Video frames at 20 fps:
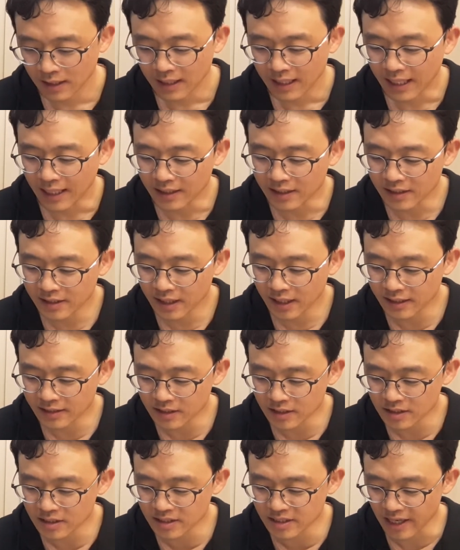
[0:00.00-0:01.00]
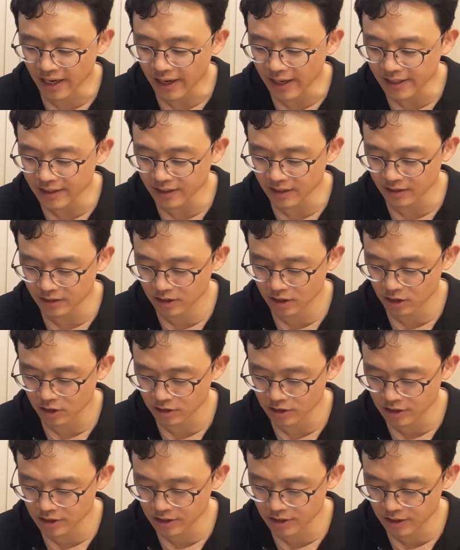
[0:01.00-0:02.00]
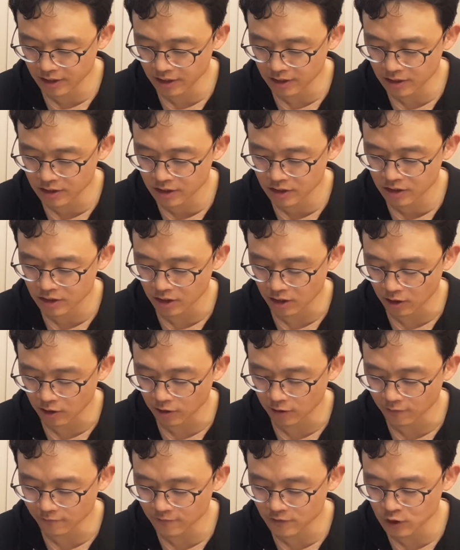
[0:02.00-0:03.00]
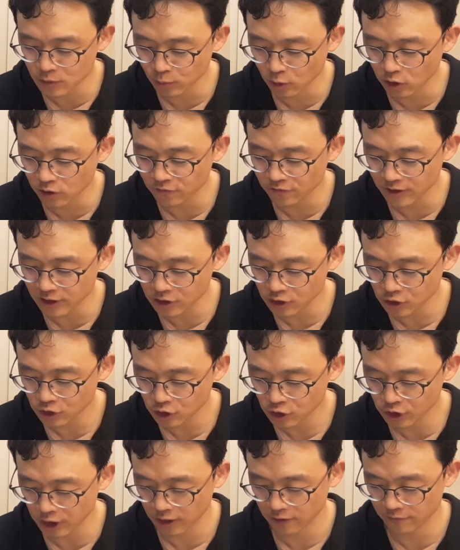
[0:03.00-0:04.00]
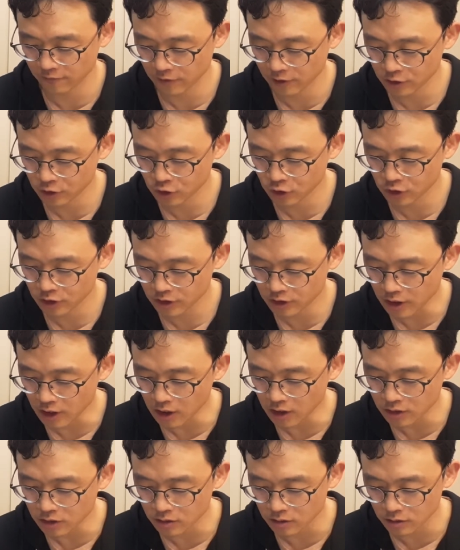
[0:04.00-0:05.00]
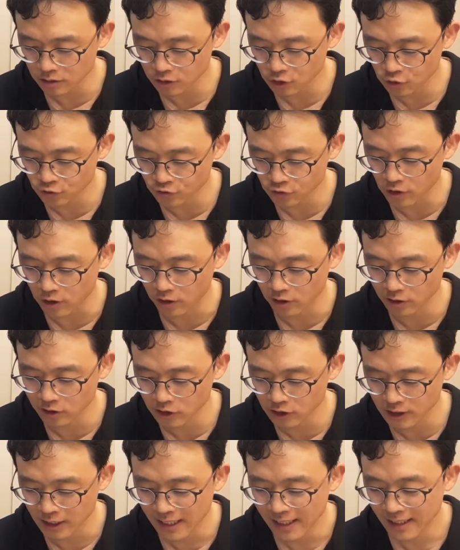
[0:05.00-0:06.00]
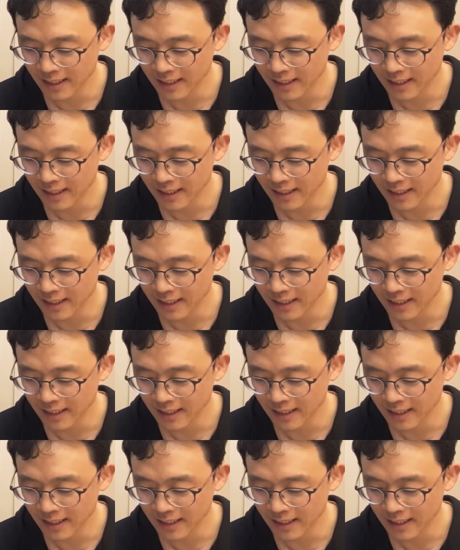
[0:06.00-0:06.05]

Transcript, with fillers: Alligators' diet consists of small fish, shellfish, turtles, frogs,